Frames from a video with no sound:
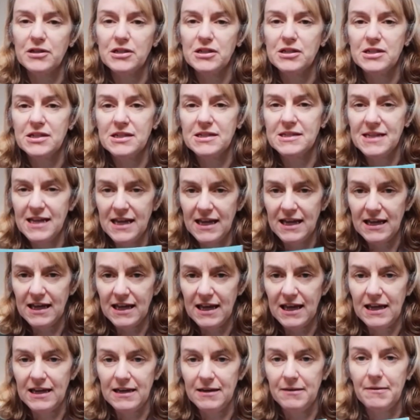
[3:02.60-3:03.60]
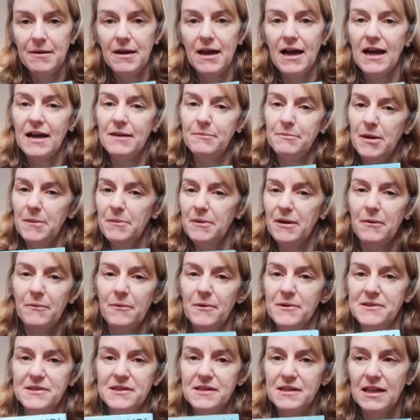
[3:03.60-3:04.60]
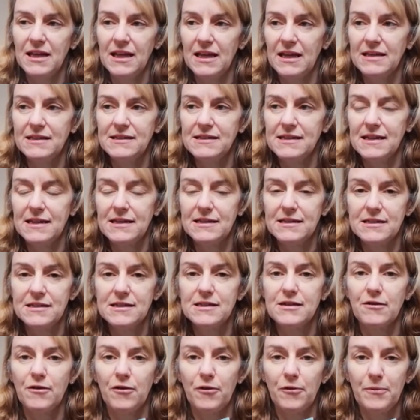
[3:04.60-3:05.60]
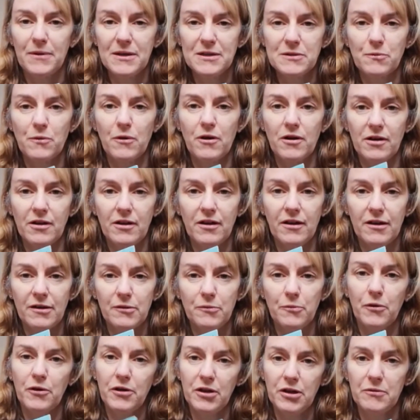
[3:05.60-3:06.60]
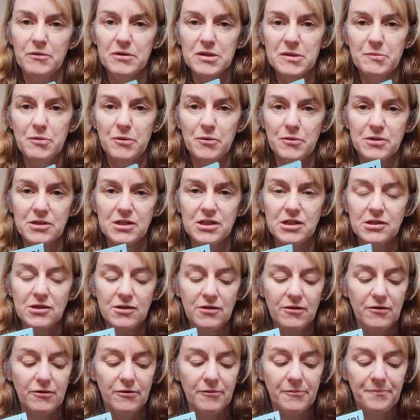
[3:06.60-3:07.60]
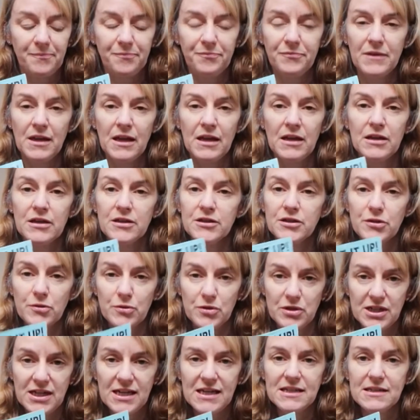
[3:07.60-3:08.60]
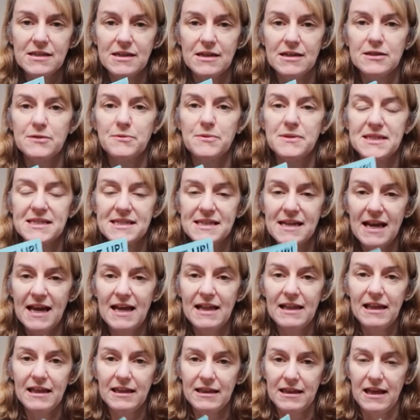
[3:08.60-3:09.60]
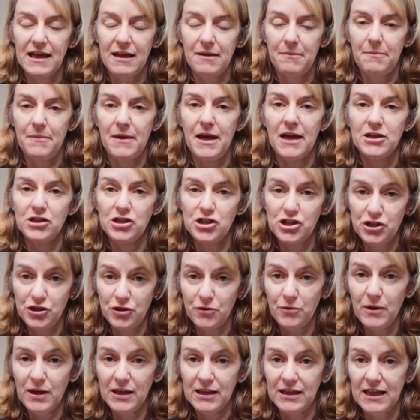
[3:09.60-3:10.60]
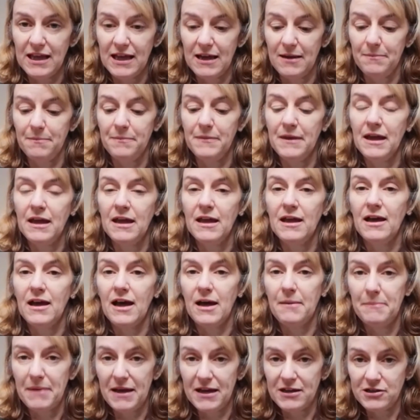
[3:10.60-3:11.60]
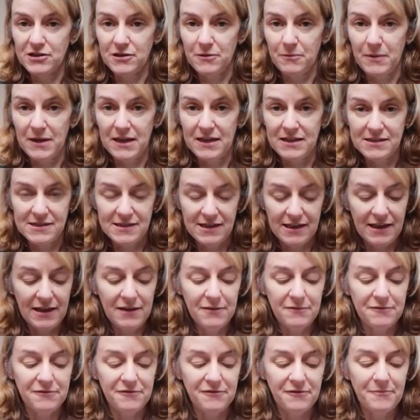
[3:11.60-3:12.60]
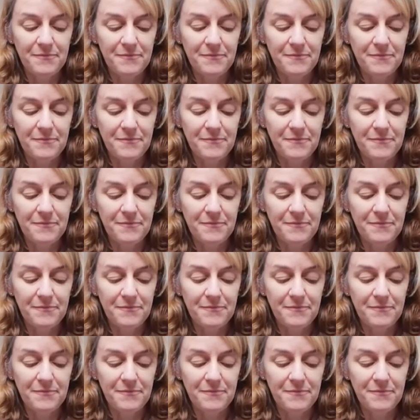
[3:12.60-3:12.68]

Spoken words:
to take in, and maybe it wasn't the easiest to always work out what you were supposed to do. So Jesus was telling them and showing them a better way to live,